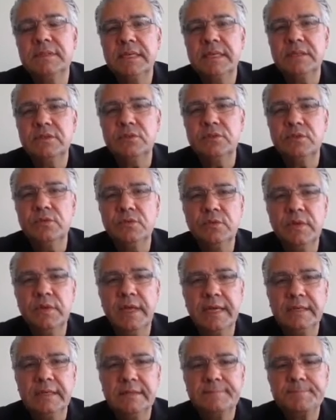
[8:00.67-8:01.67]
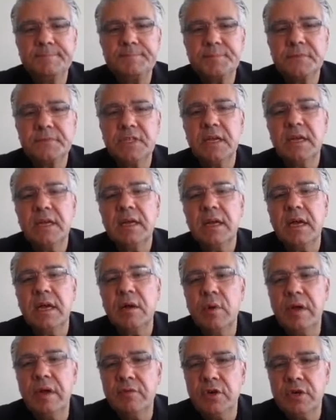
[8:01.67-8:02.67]
tend to do that.
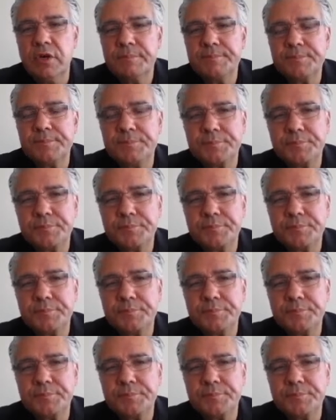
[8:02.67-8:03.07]
However,